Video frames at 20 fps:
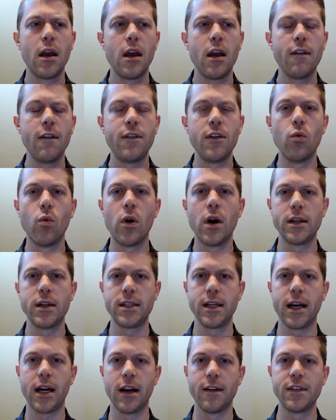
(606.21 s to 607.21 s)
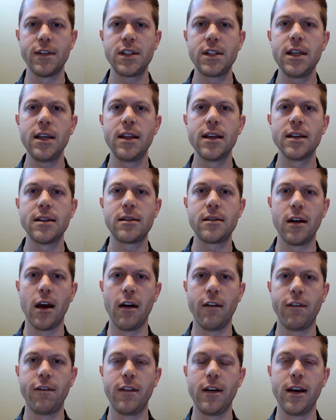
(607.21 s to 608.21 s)
If you want to kind of see this
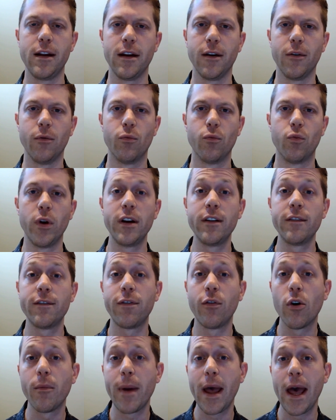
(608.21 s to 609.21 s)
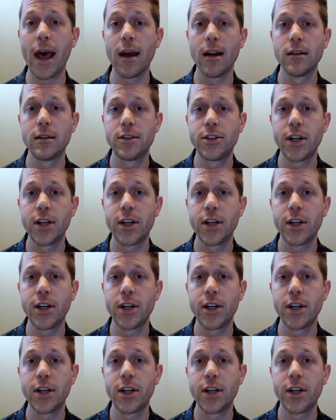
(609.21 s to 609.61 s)
stuff in a written format,